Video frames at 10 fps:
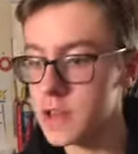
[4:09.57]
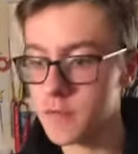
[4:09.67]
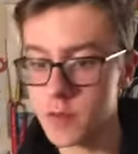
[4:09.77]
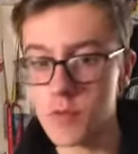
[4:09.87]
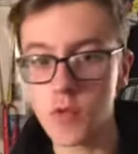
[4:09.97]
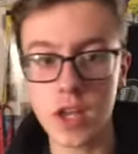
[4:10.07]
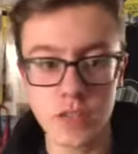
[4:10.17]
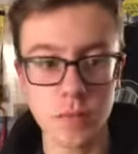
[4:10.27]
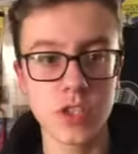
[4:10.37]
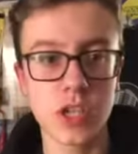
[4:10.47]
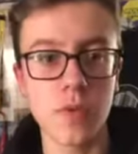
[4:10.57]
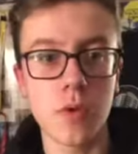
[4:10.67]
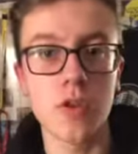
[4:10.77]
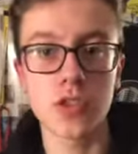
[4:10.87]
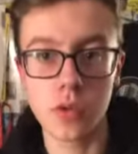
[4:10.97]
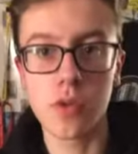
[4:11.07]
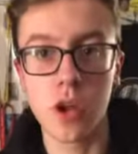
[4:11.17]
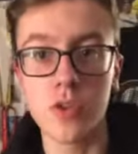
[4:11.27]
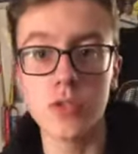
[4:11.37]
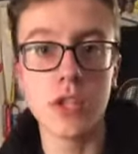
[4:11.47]
the racing was so
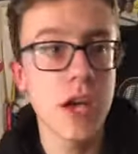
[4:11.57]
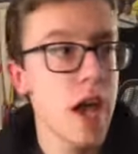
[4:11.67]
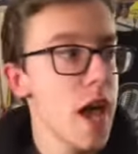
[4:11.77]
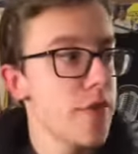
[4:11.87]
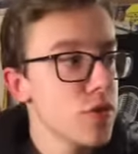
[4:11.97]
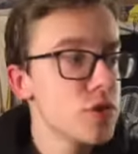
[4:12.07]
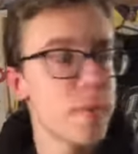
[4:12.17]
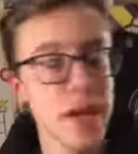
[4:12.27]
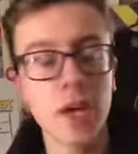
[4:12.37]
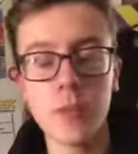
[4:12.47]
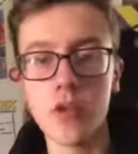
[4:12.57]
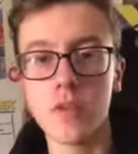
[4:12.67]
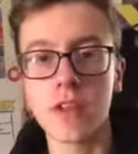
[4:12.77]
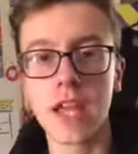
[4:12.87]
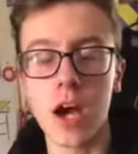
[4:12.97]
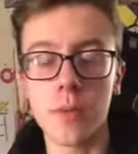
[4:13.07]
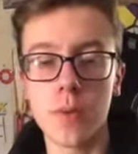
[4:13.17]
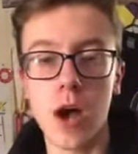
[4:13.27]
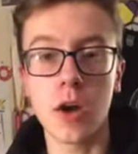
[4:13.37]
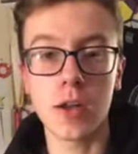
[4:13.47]
close. If you were to make a move and
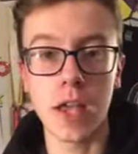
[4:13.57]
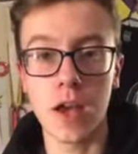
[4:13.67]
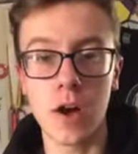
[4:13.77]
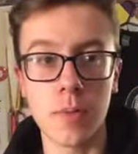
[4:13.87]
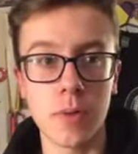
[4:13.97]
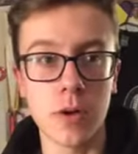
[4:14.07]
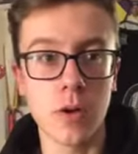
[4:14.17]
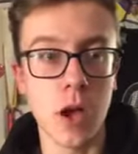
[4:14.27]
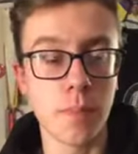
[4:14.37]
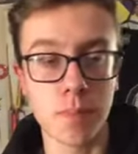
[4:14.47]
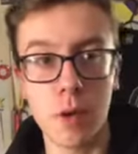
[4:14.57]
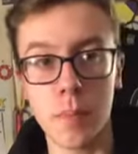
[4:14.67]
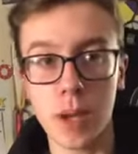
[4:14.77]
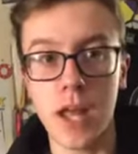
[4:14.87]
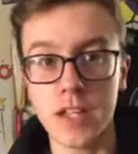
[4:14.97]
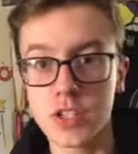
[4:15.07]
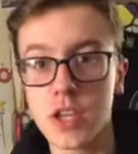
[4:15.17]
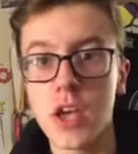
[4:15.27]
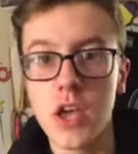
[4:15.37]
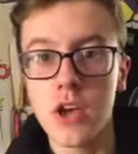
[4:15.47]
get up a place,
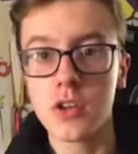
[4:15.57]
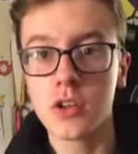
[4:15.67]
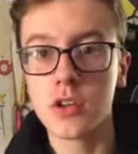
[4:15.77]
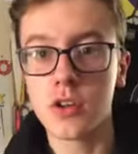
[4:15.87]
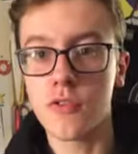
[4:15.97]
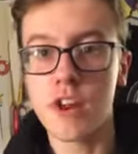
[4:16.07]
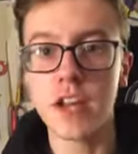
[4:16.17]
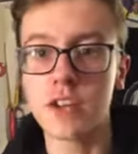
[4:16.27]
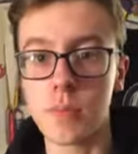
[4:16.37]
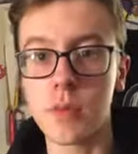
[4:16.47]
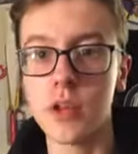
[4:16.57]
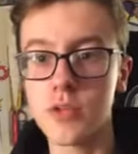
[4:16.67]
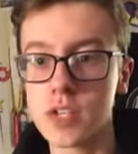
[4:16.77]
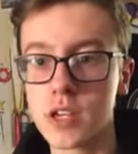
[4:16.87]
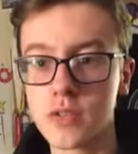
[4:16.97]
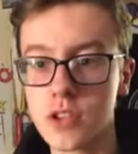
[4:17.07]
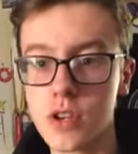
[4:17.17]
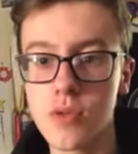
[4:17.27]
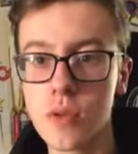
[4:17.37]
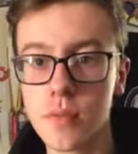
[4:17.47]
you'd often end up losing
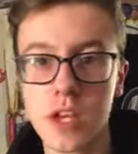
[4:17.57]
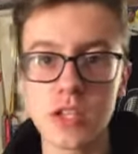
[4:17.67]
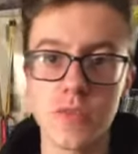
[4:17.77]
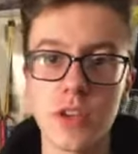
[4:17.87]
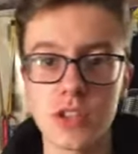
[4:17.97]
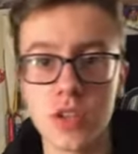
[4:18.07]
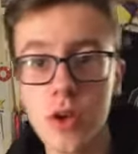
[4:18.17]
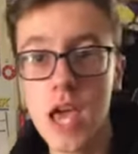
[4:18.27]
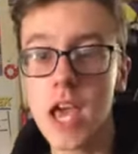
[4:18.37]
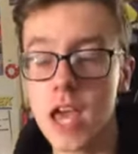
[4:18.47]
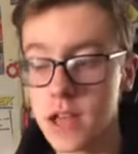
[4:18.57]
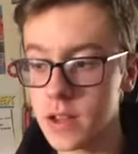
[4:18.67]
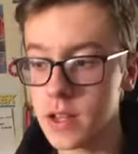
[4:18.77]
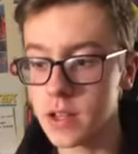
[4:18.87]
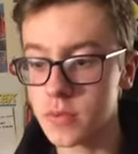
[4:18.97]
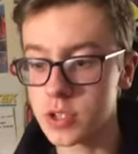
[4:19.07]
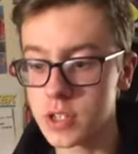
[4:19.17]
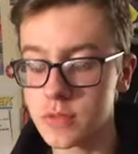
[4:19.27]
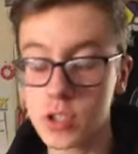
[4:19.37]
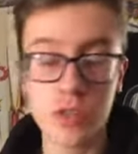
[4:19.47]
too because of it. So it was
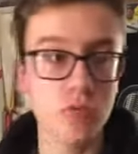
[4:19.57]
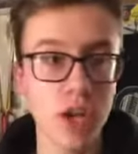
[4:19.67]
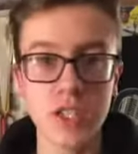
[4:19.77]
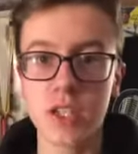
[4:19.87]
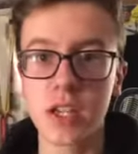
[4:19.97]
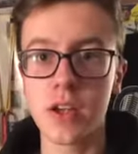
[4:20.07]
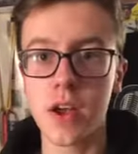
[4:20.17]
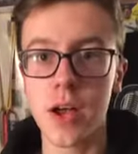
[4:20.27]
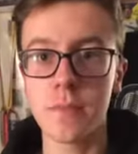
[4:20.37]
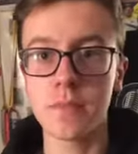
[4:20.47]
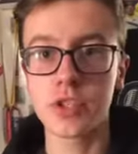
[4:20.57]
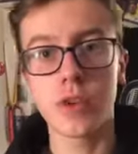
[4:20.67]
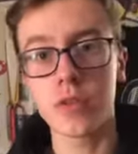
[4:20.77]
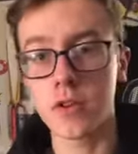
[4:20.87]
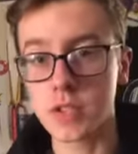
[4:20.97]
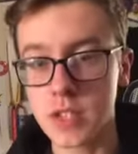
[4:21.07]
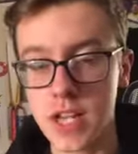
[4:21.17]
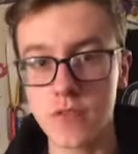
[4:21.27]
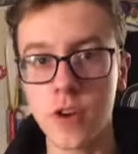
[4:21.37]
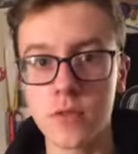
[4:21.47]
good racing. So I was
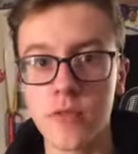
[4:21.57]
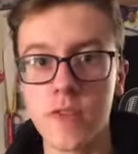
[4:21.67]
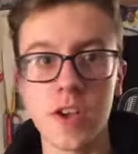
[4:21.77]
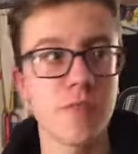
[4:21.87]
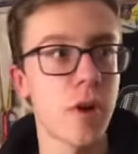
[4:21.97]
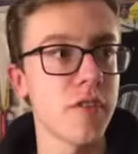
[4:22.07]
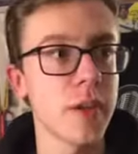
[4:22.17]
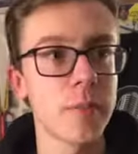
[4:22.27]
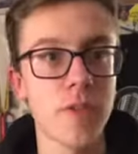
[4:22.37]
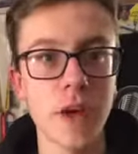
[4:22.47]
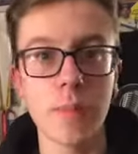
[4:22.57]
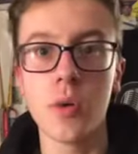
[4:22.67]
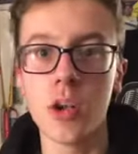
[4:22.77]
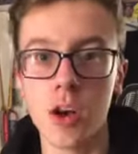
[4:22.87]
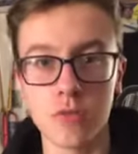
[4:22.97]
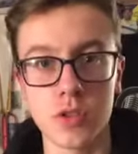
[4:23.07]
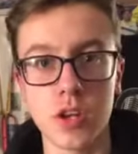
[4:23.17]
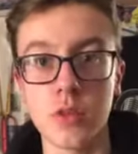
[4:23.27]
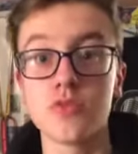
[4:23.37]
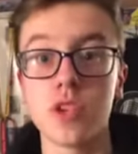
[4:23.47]
satisfied with fifth, but I think by that point I
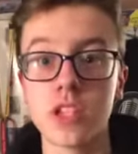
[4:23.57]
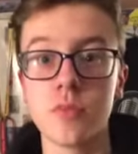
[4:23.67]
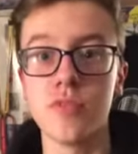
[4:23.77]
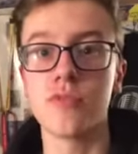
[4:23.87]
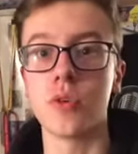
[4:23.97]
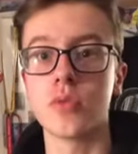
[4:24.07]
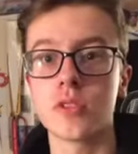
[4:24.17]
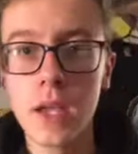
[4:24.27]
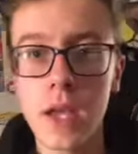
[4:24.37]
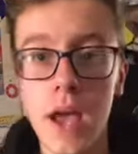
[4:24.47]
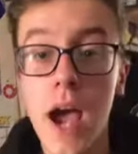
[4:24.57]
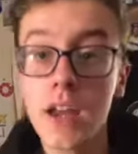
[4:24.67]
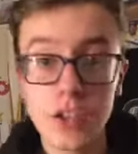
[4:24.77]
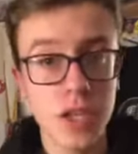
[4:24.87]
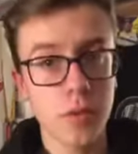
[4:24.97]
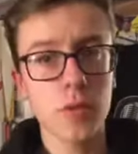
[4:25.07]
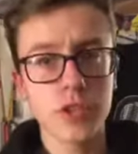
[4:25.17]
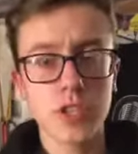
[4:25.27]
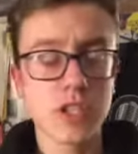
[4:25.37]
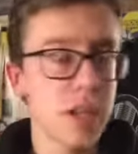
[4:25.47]
was ready to move forward. And I'd say it
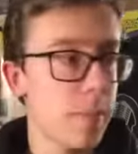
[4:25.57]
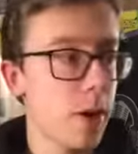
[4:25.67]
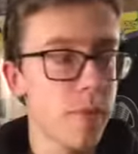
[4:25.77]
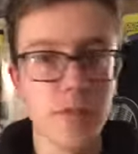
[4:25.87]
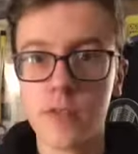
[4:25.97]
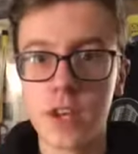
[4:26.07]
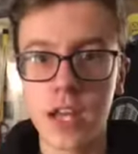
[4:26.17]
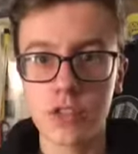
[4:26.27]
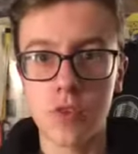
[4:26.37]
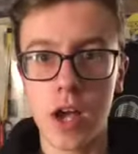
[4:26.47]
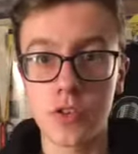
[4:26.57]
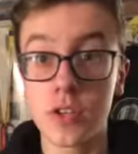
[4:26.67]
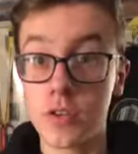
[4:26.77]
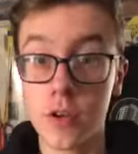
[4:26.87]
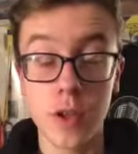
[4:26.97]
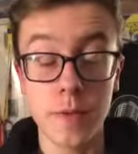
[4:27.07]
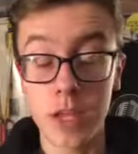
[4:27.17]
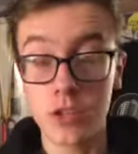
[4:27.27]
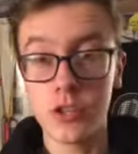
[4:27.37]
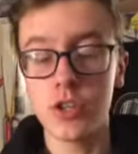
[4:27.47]
was a step up for the next round
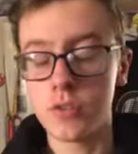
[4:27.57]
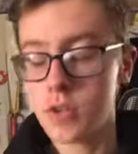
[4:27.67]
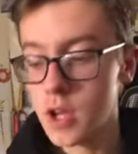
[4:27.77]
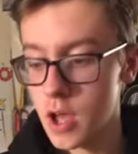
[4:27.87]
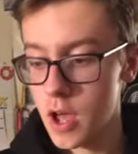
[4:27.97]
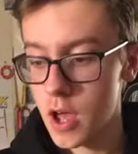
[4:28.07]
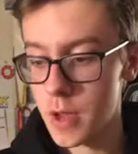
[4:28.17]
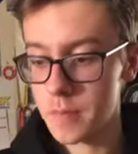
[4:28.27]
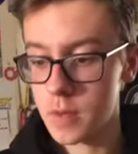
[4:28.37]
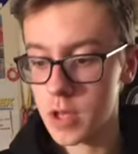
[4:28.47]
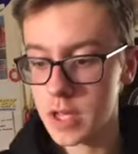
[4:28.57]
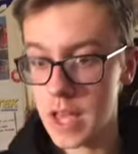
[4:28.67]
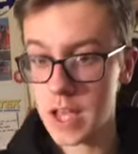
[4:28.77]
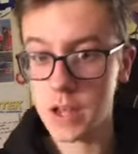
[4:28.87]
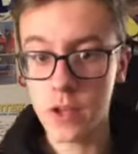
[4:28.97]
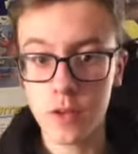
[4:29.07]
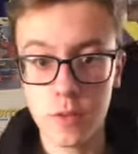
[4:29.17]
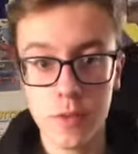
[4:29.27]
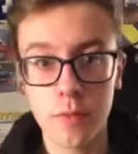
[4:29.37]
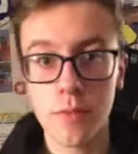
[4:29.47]
in June, getting
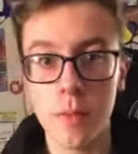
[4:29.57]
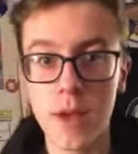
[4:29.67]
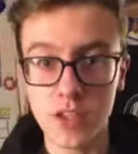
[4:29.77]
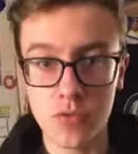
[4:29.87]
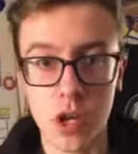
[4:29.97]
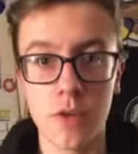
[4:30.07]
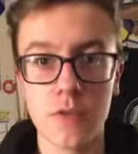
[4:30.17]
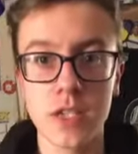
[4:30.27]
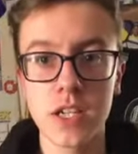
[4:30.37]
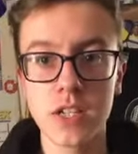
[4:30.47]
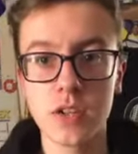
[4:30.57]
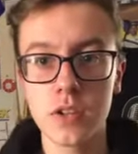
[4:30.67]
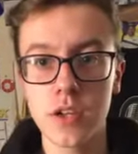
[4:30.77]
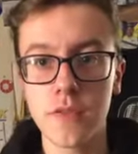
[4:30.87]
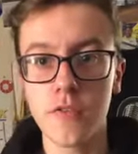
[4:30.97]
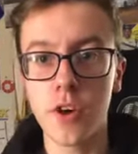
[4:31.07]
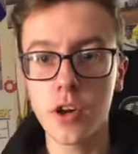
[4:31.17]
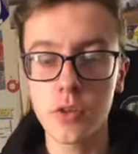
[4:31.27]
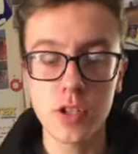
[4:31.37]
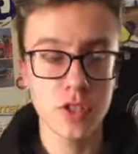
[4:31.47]
my best result of the season in the
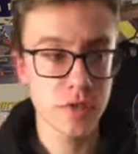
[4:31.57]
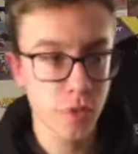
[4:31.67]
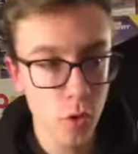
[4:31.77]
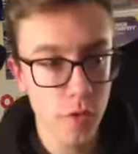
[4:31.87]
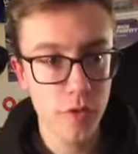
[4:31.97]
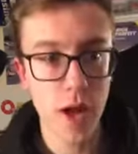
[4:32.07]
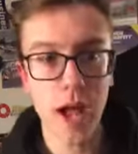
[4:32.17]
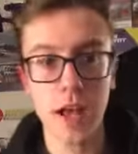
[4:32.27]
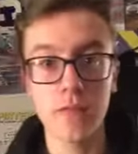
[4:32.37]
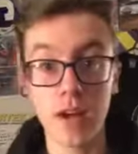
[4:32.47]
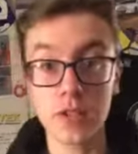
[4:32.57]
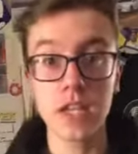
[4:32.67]
final, which is fourth, and that was